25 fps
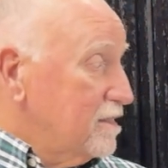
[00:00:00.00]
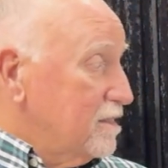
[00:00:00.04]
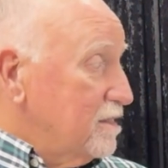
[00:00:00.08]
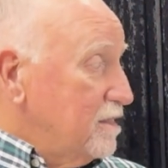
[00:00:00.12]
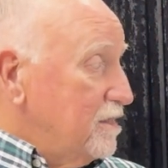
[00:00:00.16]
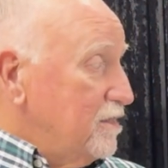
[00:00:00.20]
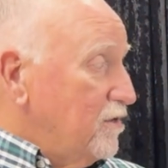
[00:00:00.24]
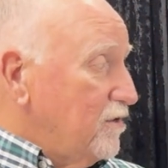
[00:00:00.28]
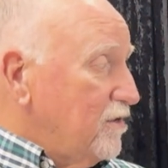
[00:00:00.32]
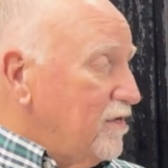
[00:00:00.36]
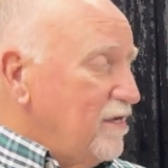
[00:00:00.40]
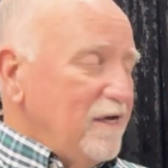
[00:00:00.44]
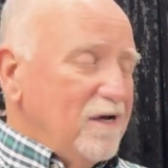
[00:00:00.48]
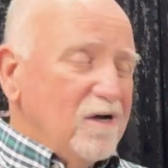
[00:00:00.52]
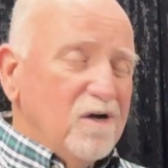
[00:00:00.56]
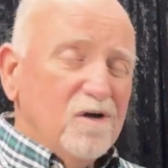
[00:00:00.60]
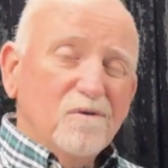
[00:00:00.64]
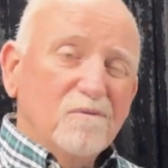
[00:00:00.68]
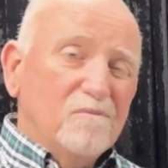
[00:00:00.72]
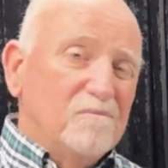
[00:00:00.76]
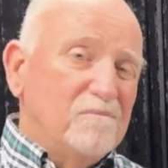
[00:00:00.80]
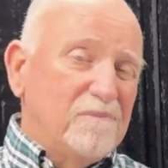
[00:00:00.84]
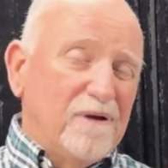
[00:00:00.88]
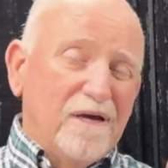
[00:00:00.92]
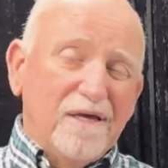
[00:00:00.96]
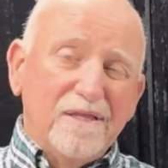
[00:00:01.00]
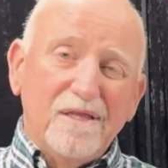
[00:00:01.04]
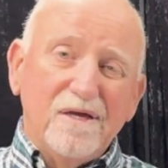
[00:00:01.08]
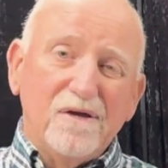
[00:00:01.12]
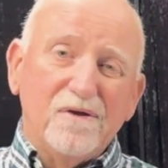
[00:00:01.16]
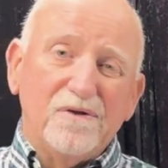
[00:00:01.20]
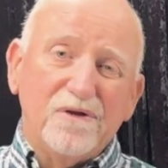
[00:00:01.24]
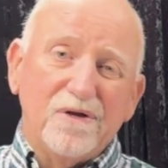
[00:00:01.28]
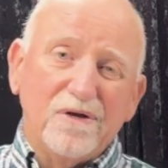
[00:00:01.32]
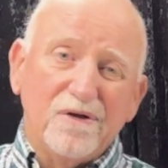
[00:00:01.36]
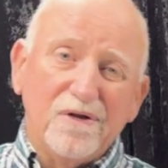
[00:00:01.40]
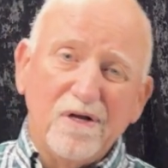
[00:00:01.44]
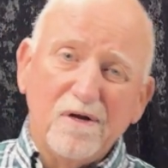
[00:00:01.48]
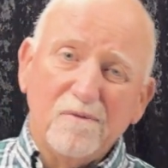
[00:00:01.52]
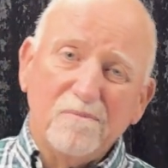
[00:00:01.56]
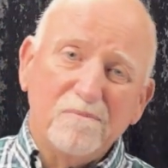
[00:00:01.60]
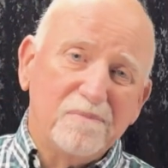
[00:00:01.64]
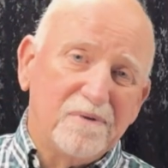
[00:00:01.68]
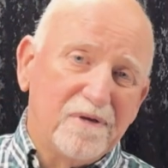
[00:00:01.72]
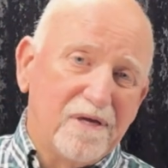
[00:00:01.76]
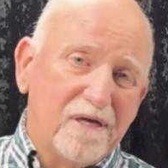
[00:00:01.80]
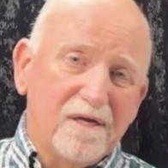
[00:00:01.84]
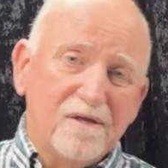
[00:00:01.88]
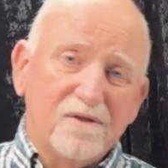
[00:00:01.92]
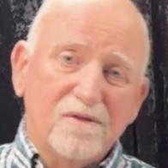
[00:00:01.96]
you're going to hear pedir, you're going to hear
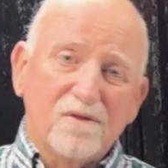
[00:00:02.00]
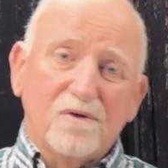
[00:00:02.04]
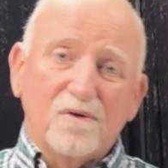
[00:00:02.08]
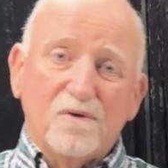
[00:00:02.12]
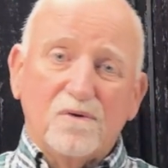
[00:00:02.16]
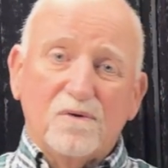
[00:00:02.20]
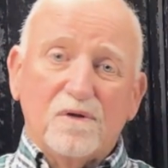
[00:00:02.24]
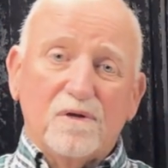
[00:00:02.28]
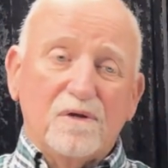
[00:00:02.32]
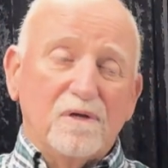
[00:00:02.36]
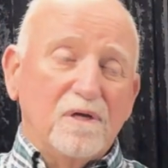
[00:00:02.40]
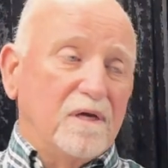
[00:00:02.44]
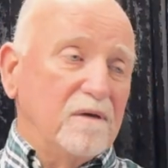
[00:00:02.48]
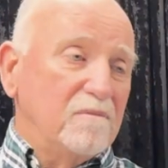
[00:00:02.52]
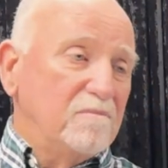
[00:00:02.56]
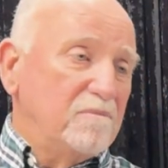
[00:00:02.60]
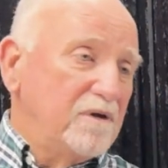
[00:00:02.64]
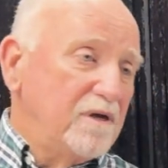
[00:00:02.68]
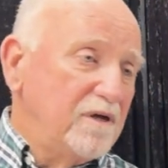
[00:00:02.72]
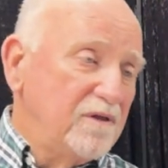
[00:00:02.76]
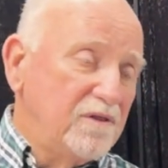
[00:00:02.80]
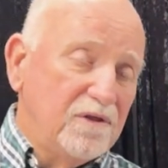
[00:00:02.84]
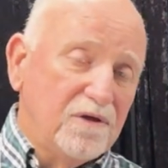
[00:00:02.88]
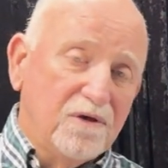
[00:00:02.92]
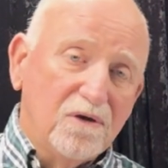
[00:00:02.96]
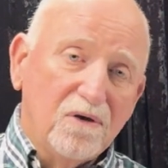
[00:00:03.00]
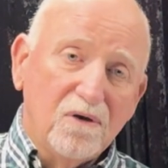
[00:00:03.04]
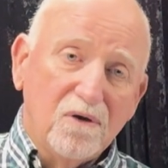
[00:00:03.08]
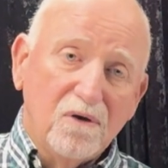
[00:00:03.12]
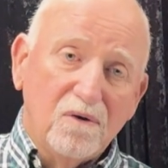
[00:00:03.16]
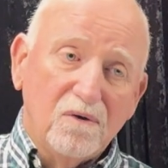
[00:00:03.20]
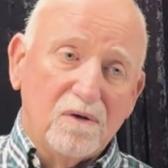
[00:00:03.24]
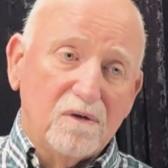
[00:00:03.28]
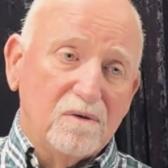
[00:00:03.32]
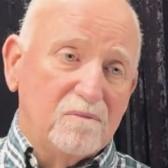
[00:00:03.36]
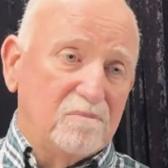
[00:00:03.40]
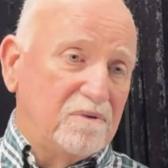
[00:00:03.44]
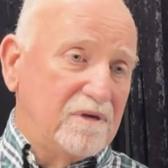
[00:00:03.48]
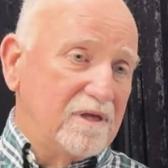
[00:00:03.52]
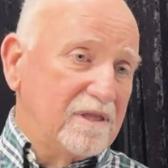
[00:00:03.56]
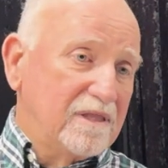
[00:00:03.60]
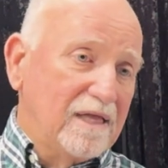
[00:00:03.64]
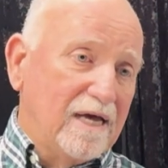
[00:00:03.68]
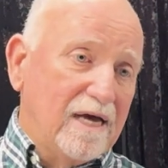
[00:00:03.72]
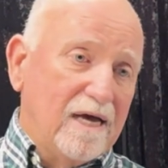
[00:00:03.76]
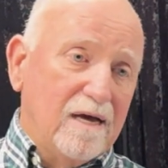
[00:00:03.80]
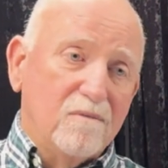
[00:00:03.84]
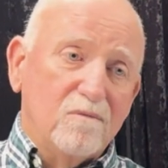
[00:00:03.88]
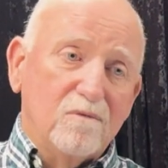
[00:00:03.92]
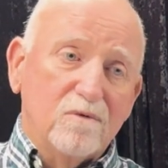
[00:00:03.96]
pido and pidió and
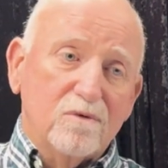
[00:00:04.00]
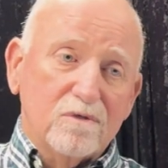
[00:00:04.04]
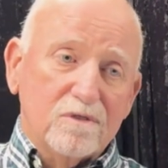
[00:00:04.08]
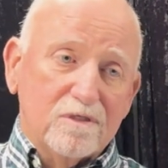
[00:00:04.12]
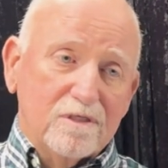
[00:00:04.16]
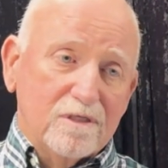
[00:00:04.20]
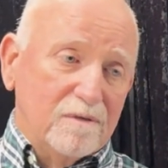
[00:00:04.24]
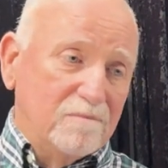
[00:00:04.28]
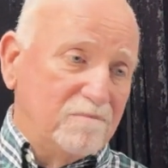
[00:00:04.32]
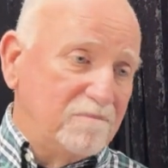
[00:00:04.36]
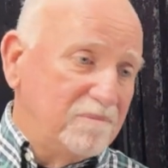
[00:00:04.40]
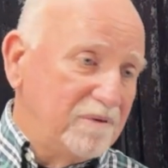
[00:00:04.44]
pidamos and